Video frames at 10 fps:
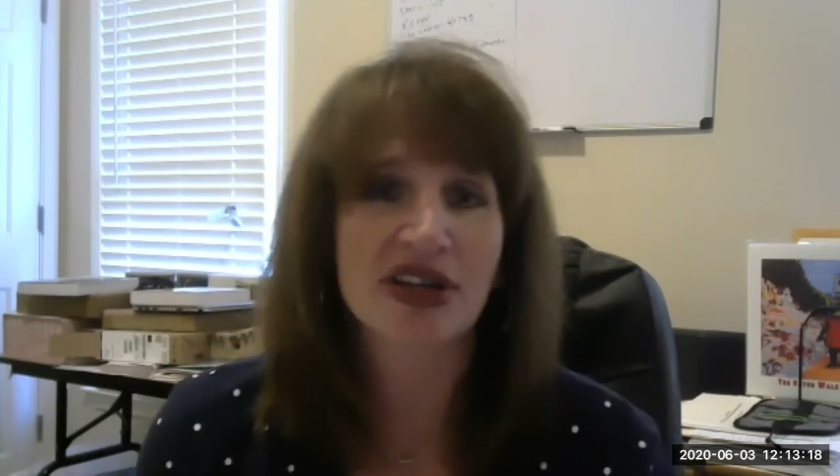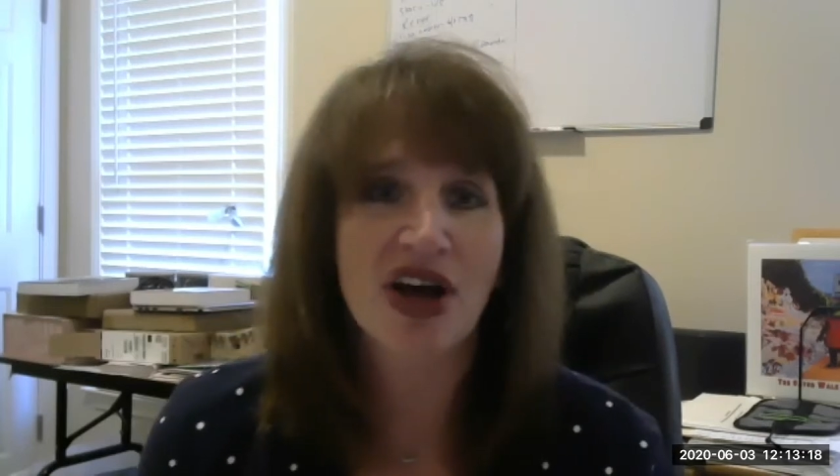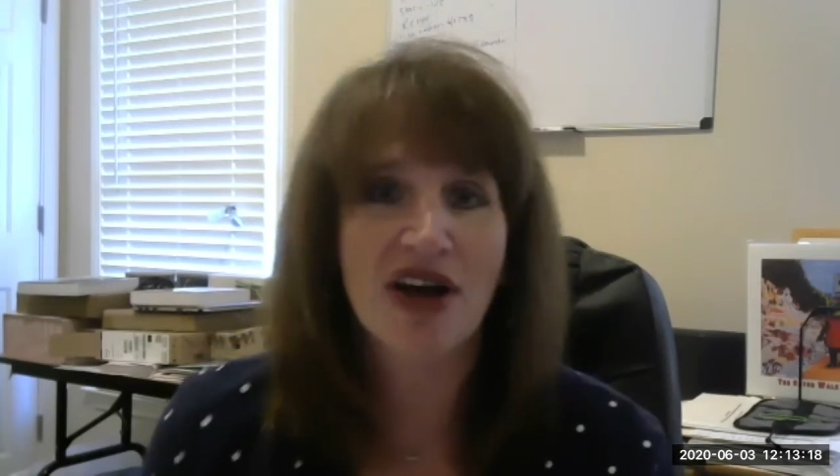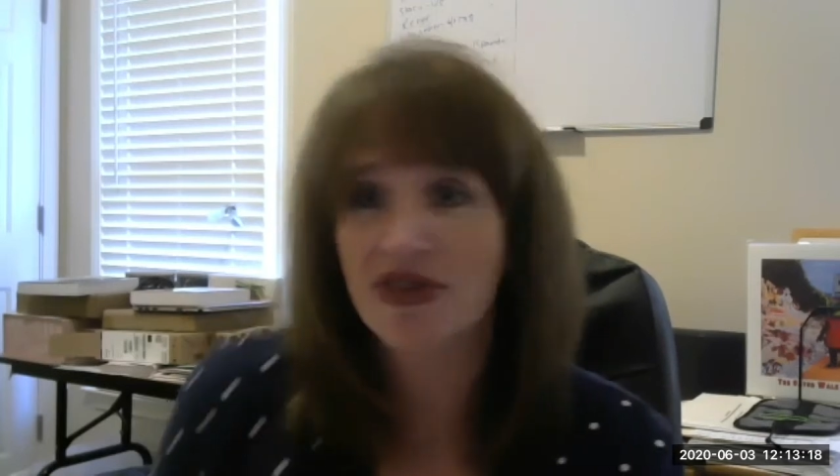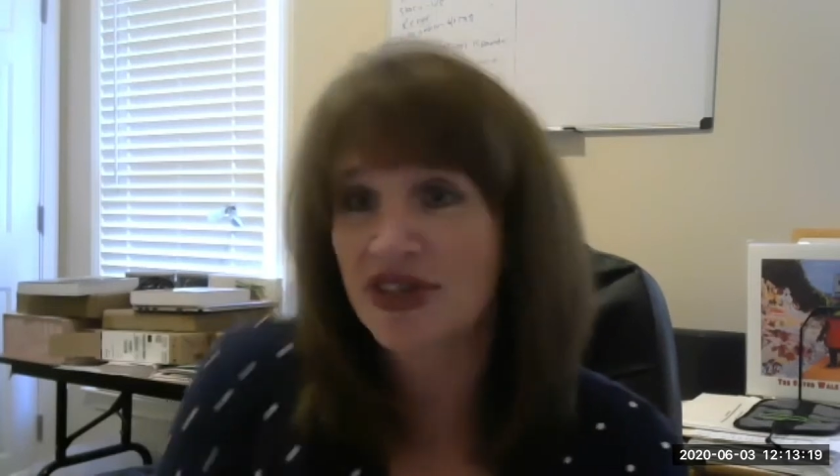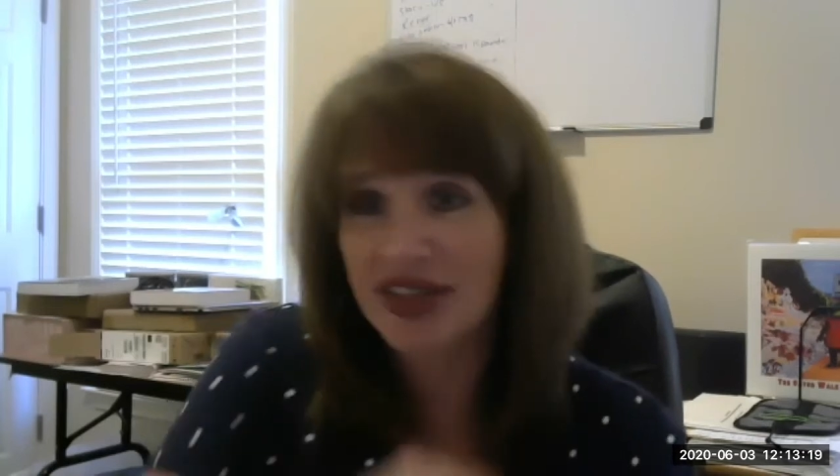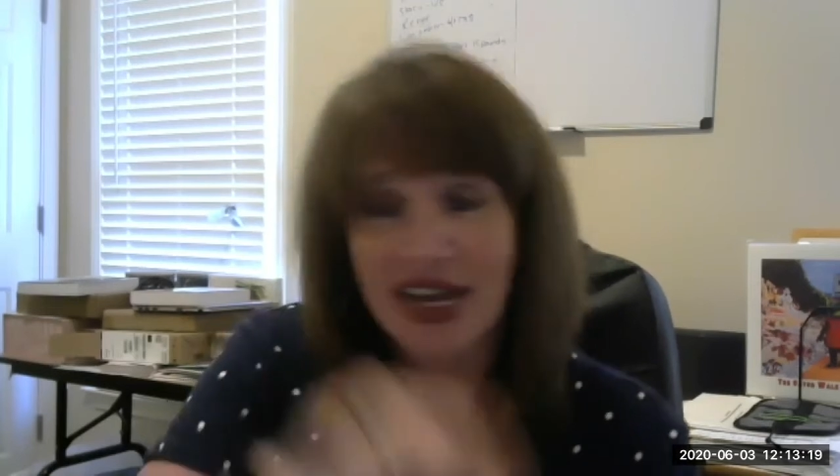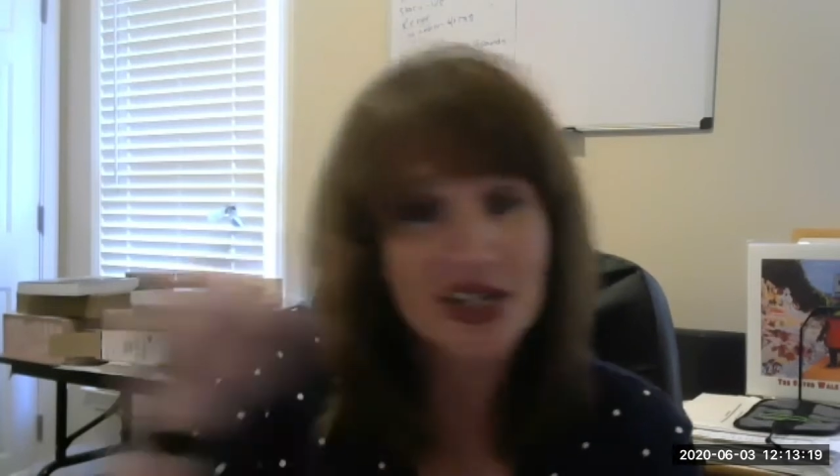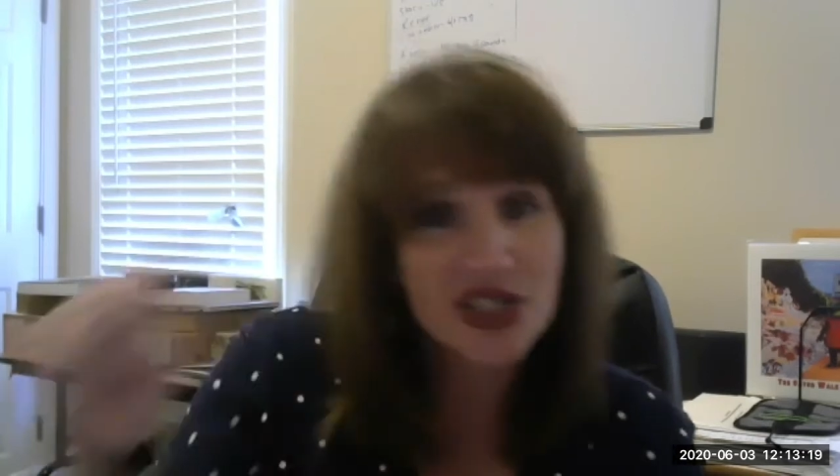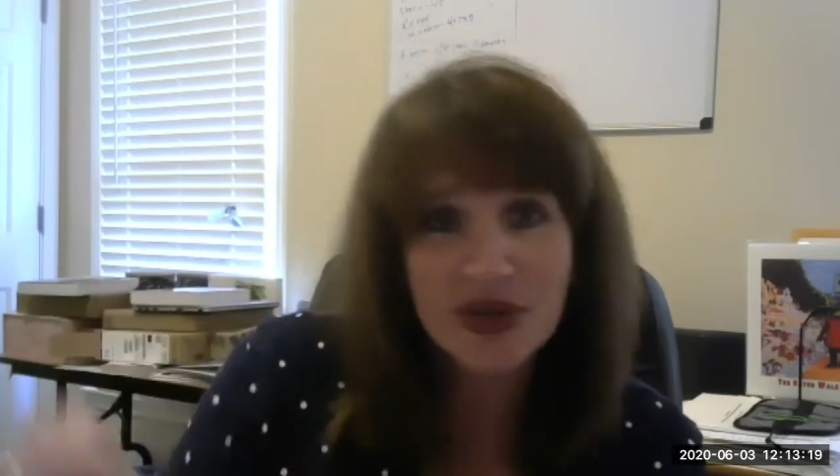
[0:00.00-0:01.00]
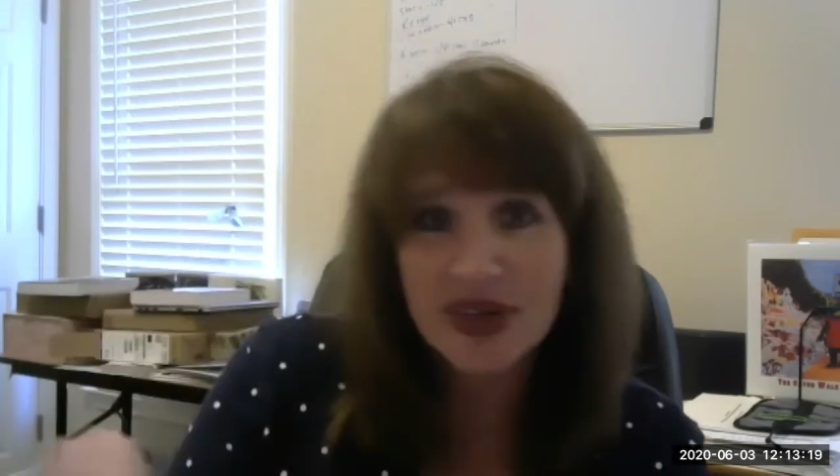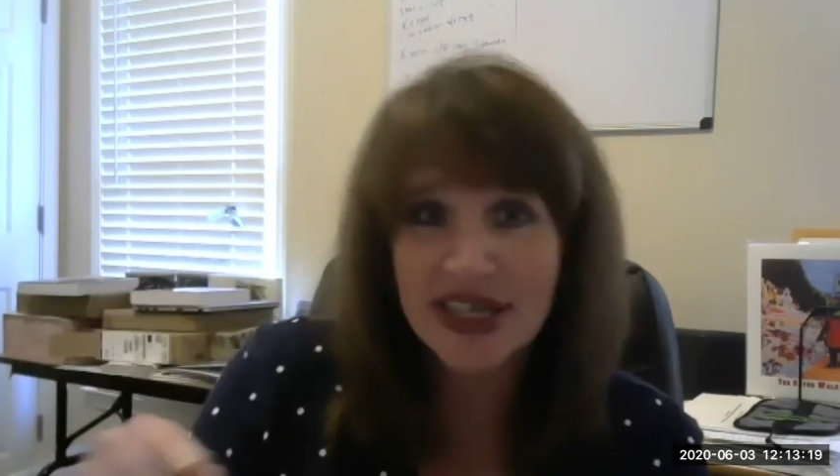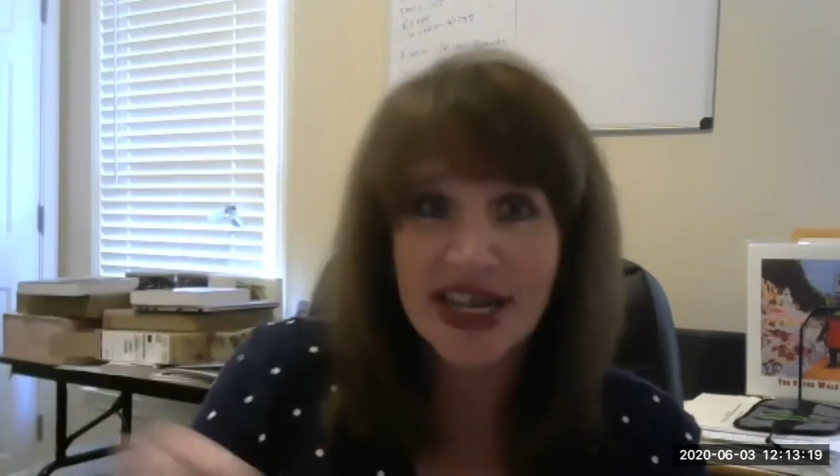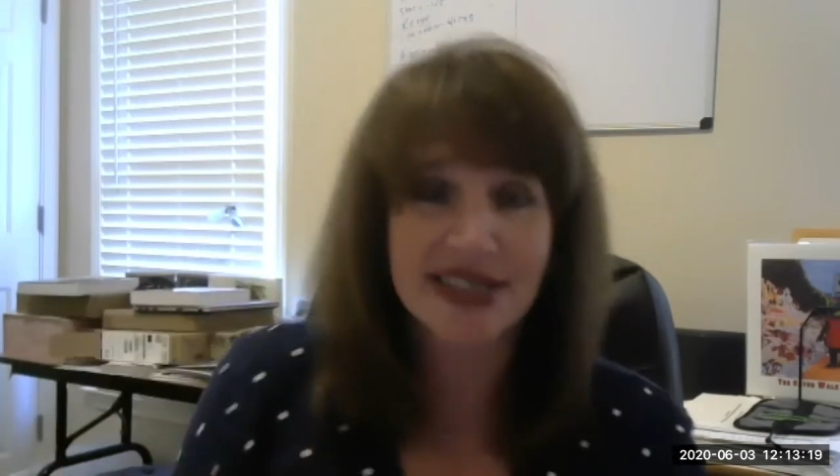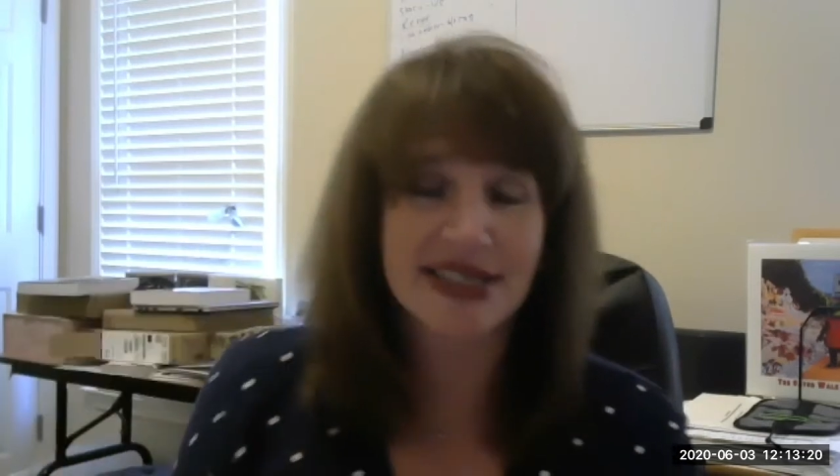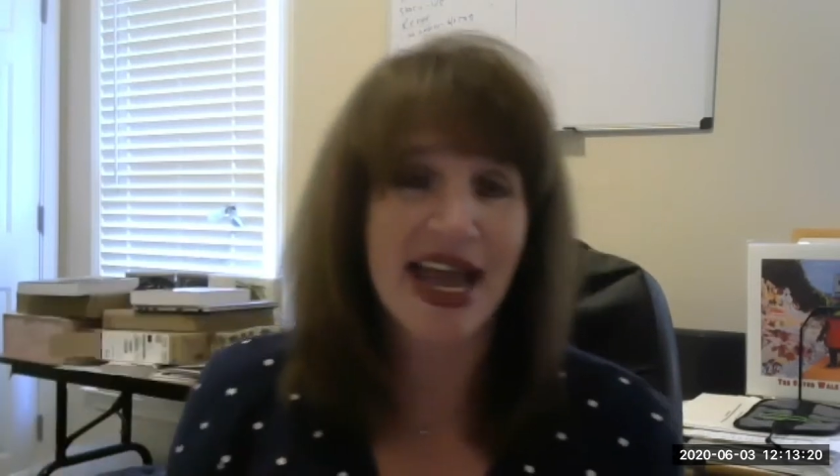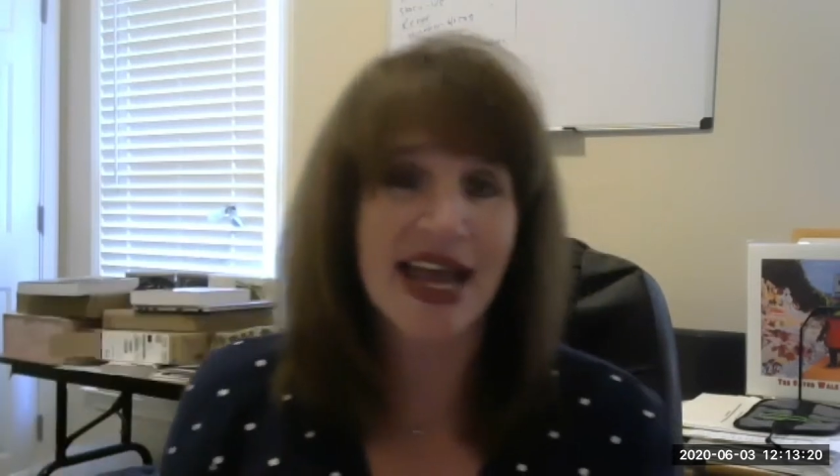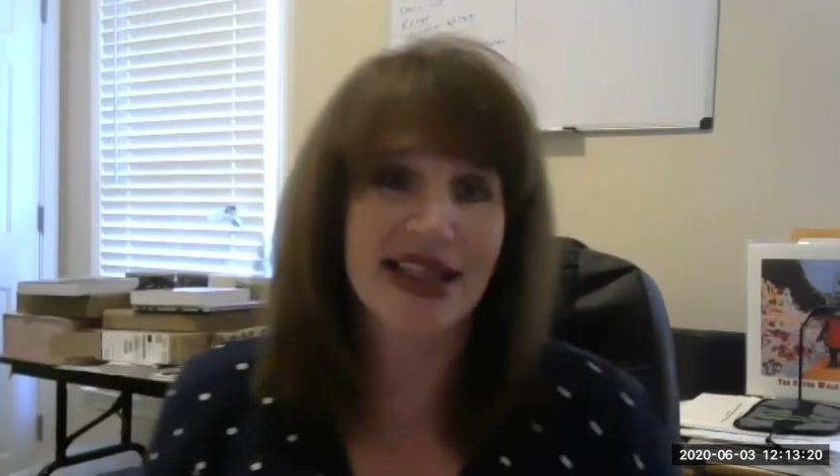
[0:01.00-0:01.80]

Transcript: conference, they could do it the next day.